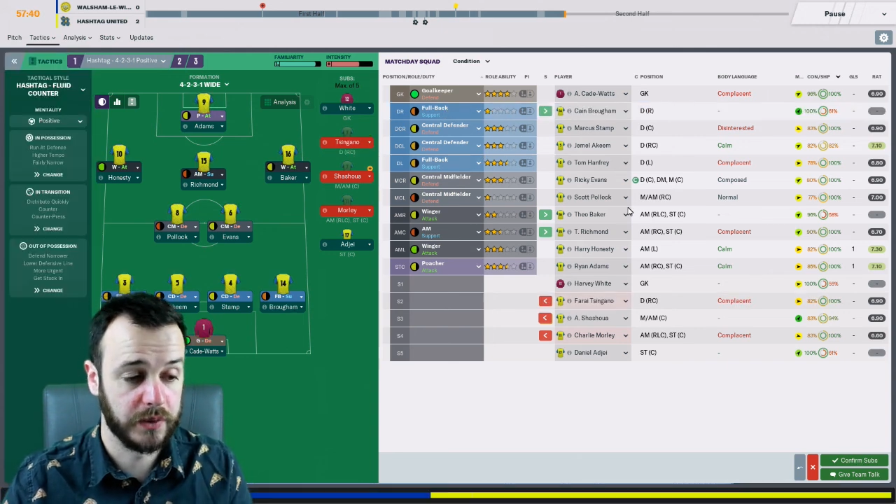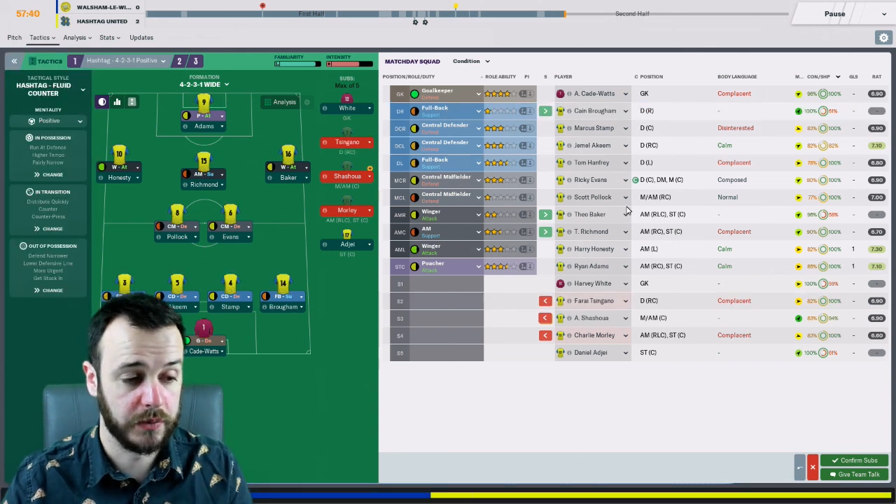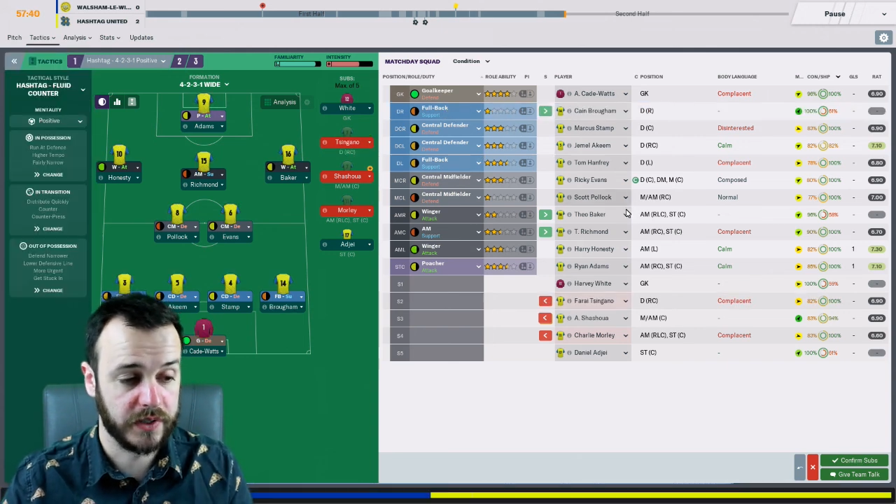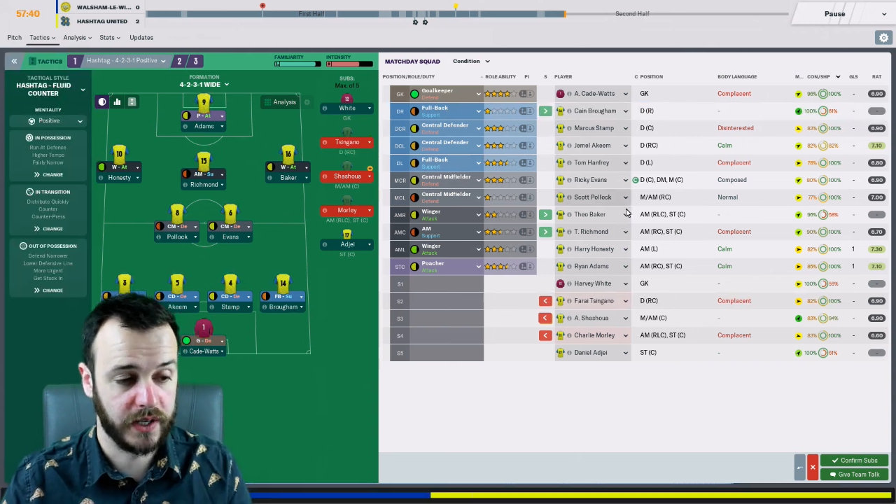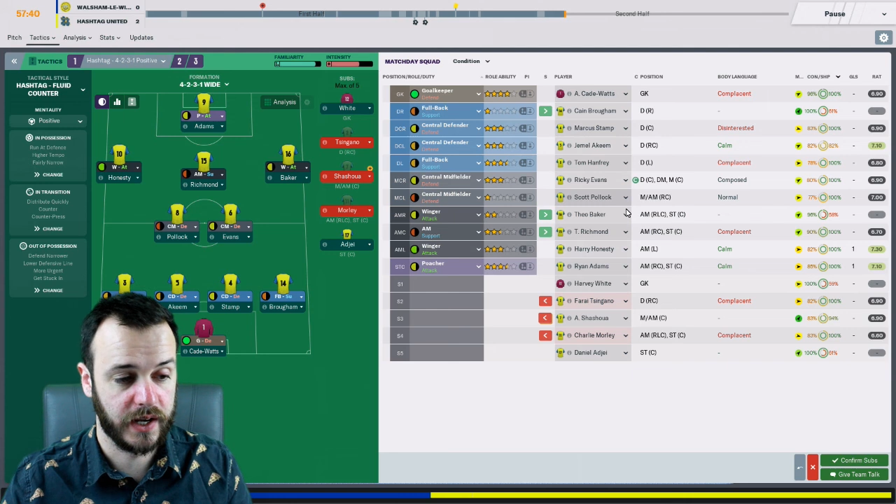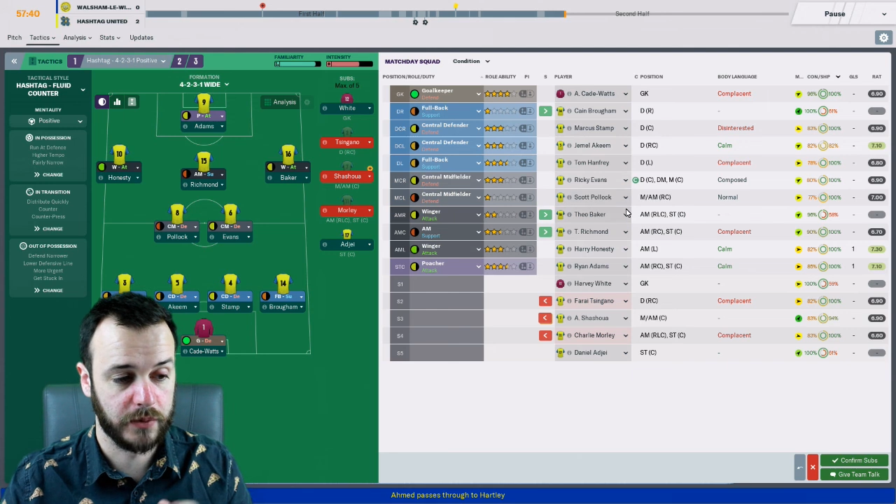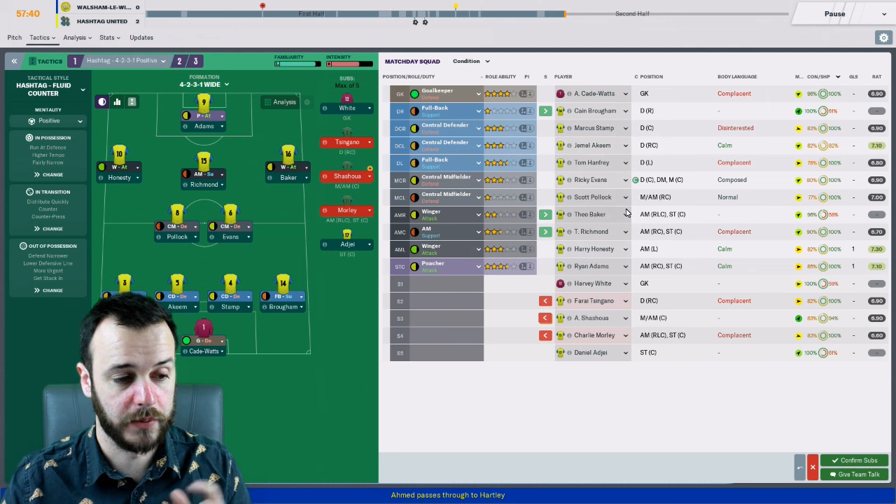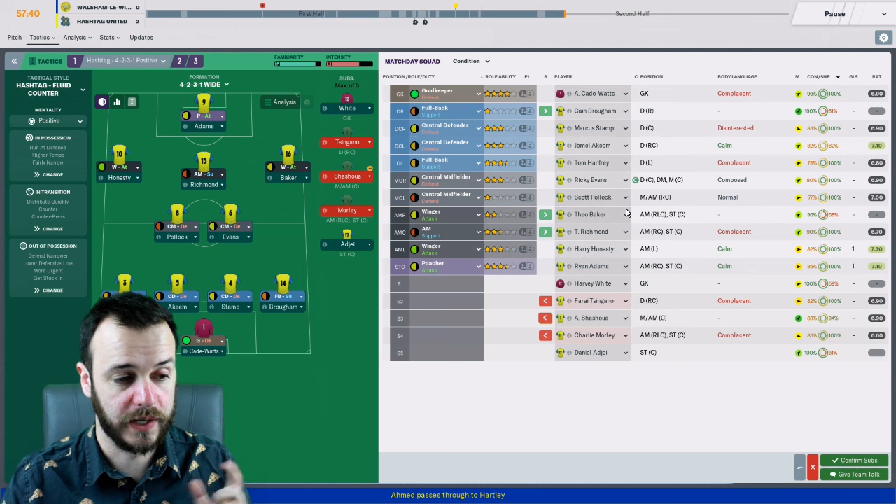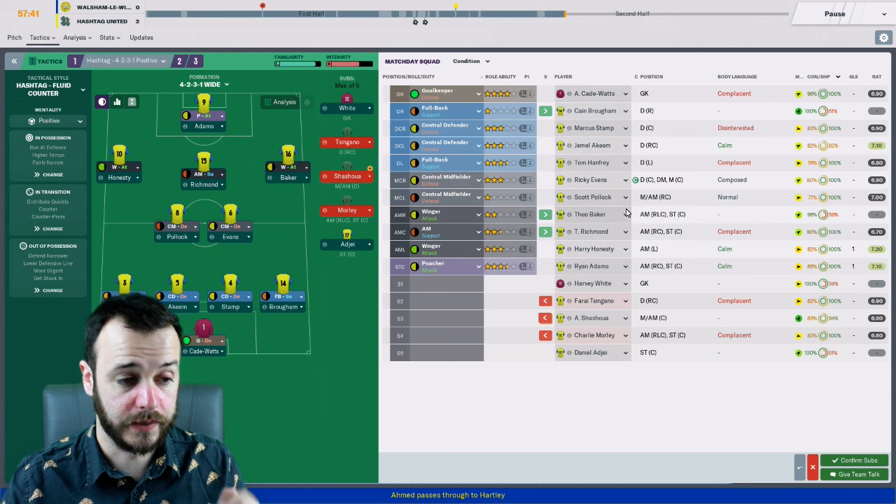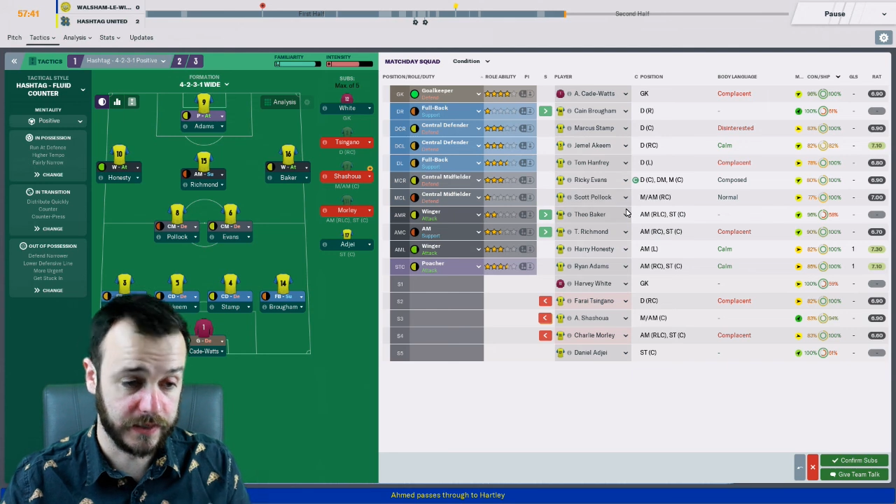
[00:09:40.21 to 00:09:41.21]
missed out on
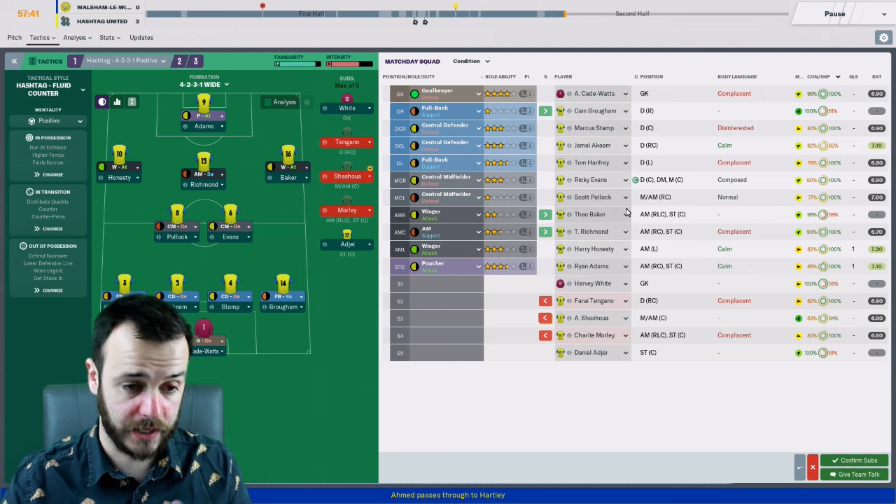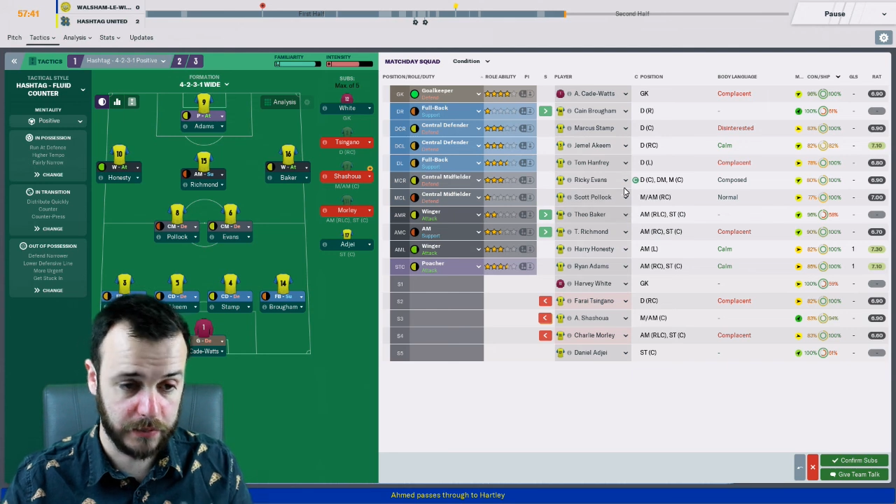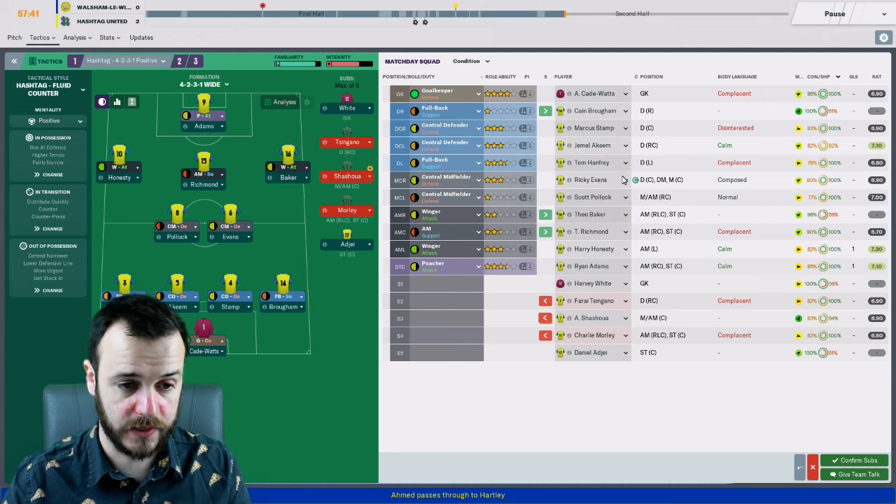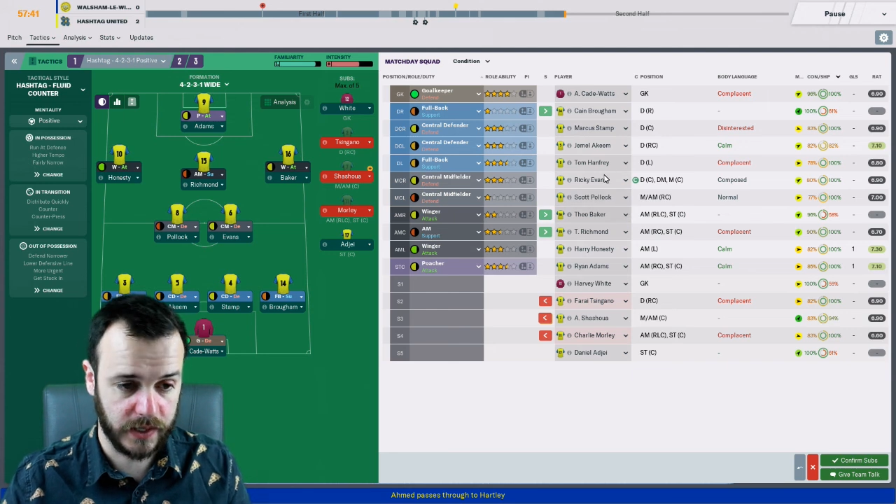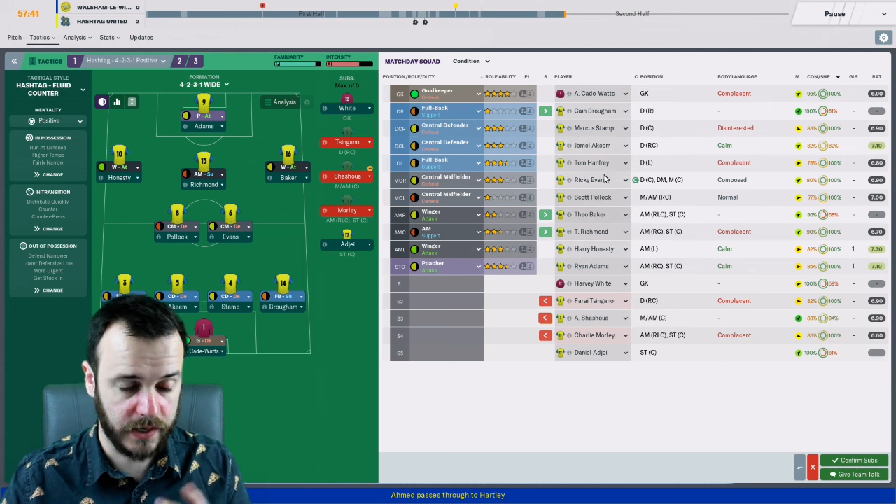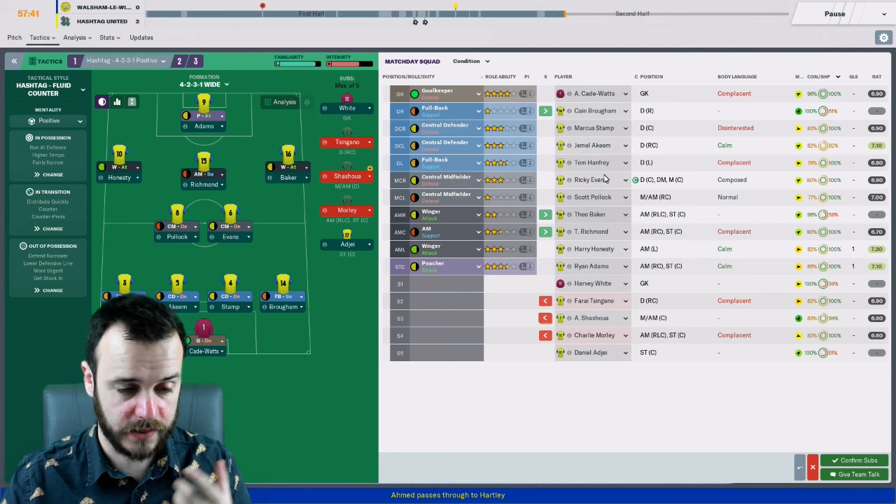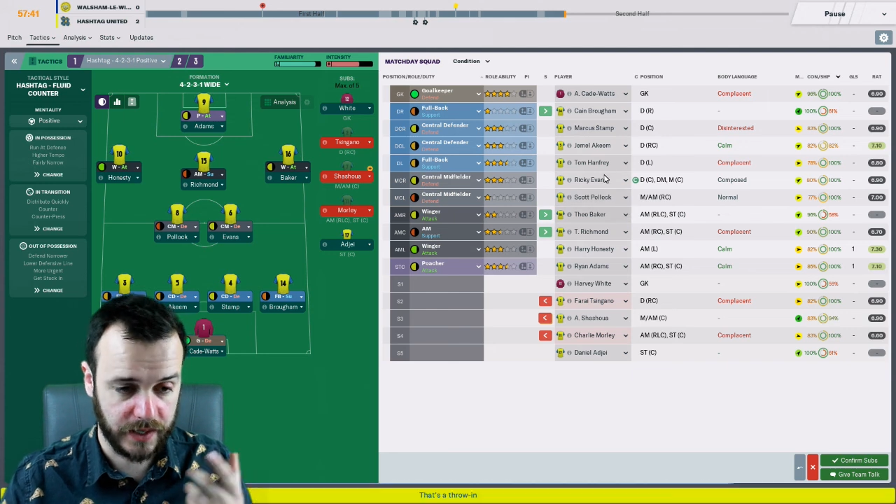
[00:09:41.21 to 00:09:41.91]
being in the team of the season,